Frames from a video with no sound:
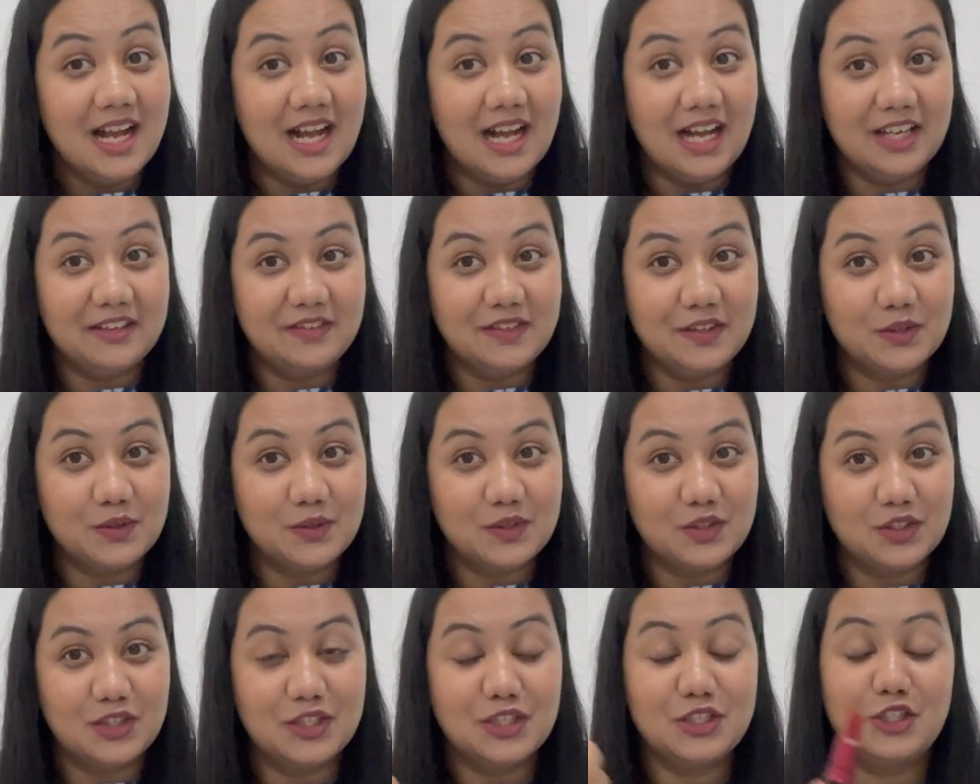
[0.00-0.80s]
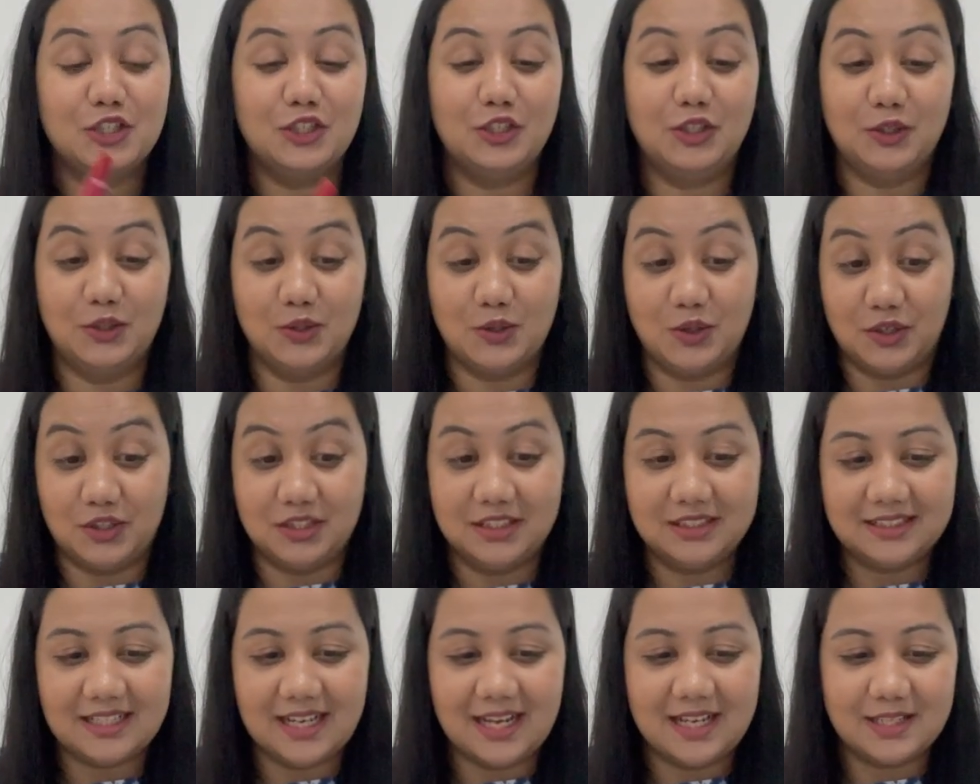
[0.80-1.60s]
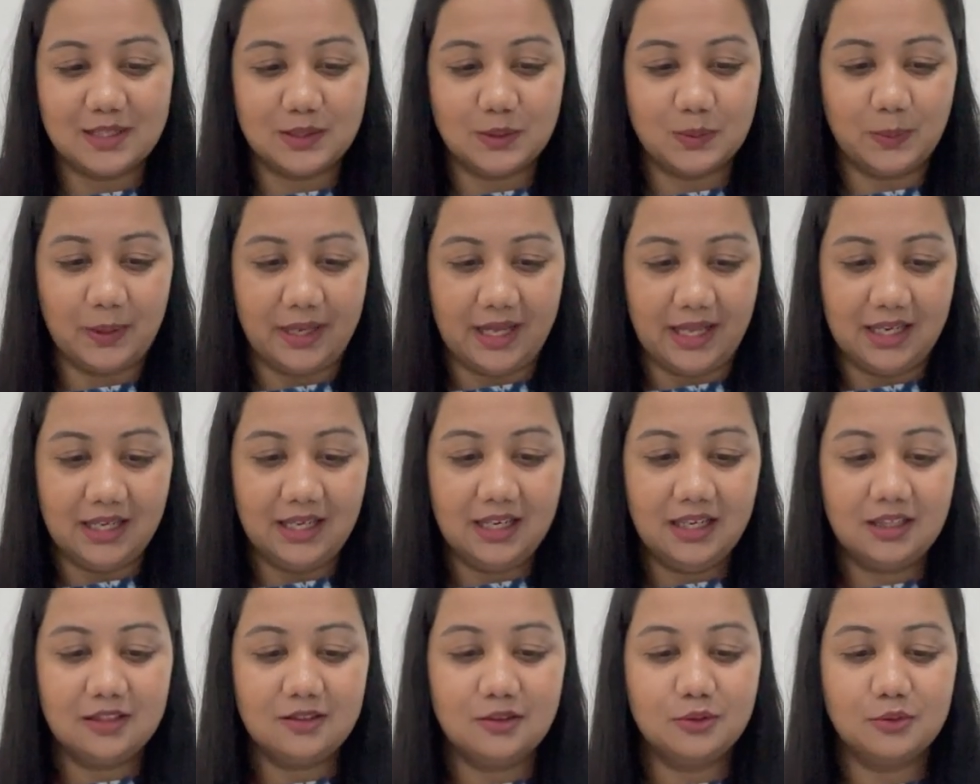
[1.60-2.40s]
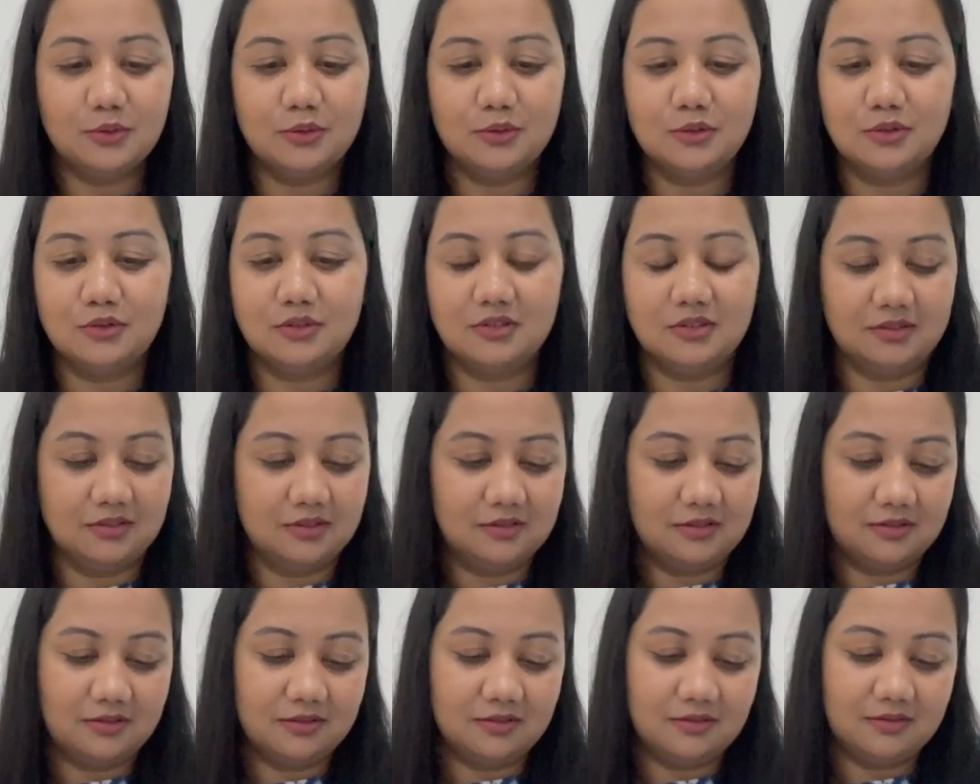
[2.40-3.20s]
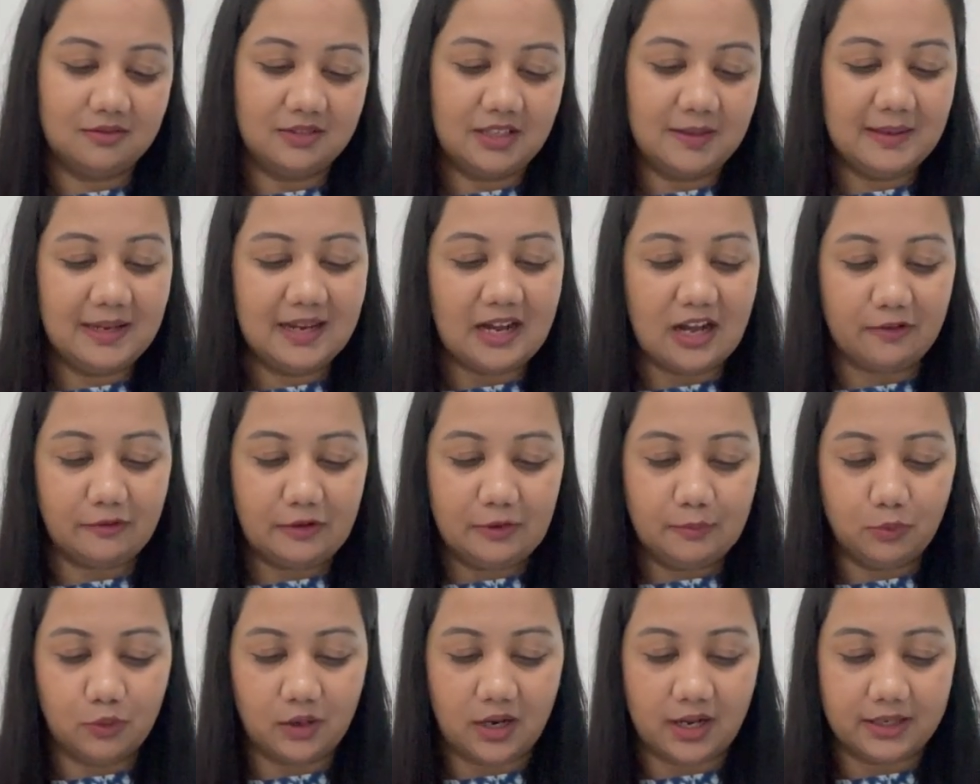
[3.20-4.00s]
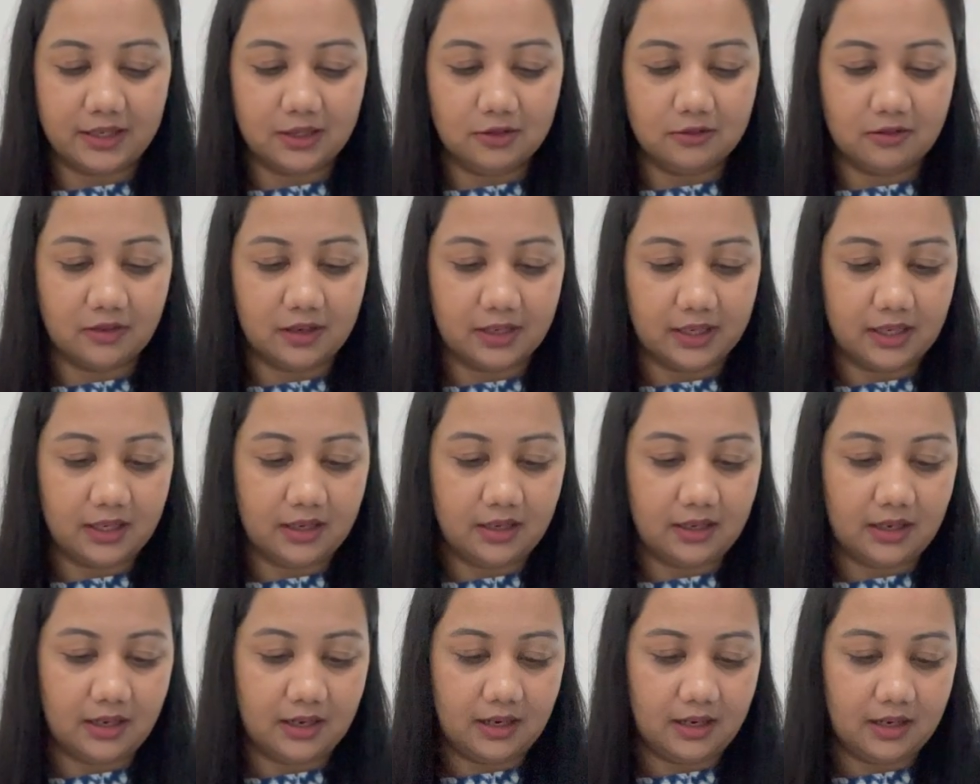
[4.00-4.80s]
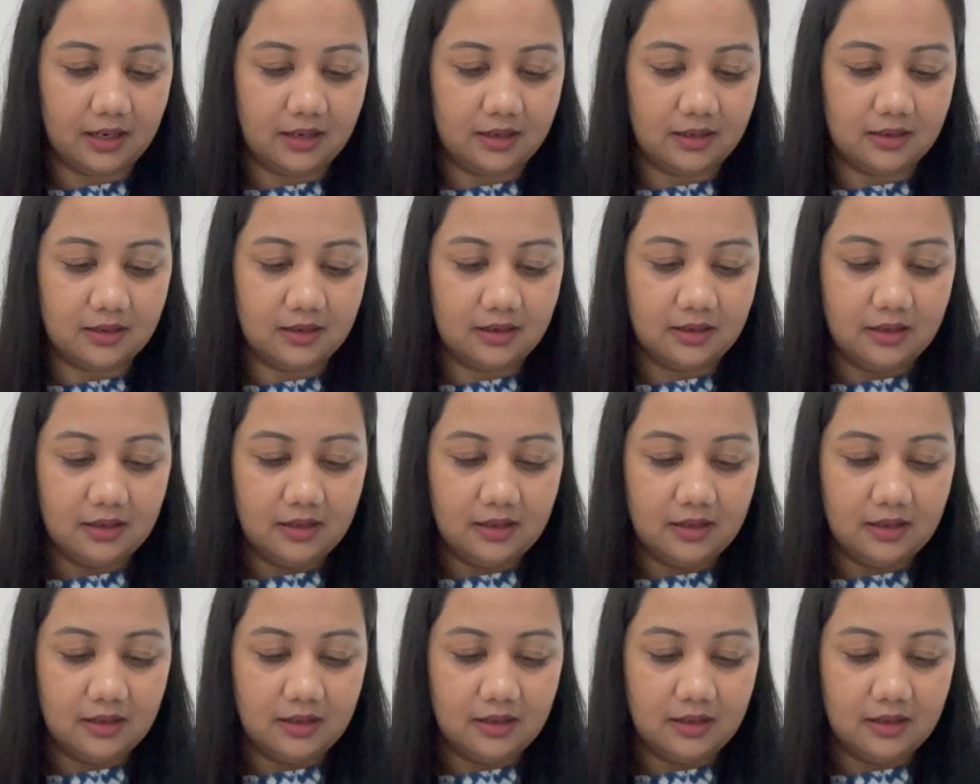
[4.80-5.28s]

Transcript: I've used it a lot as well, to ye bhi kaafi purani ho gayi hai, and